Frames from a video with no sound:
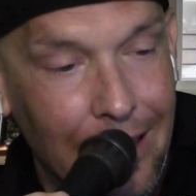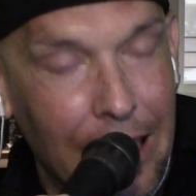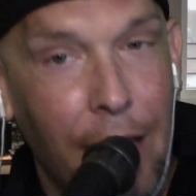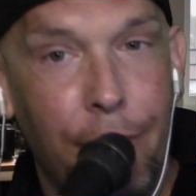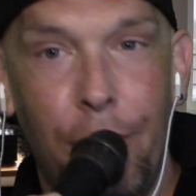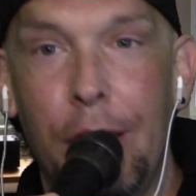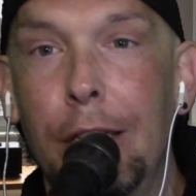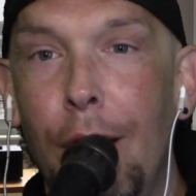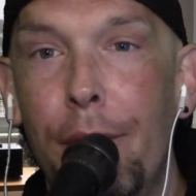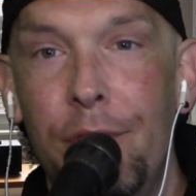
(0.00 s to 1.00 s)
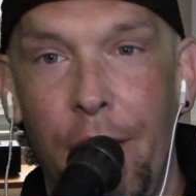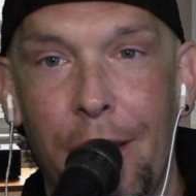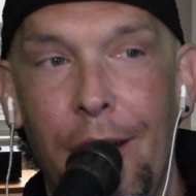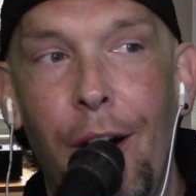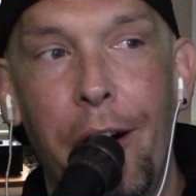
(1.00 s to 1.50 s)
left the gloves in
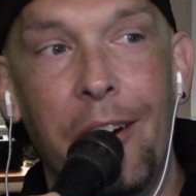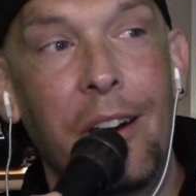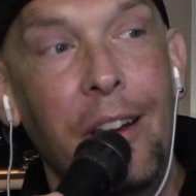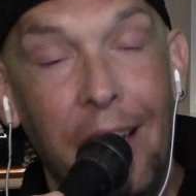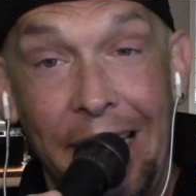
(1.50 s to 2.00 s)
the car,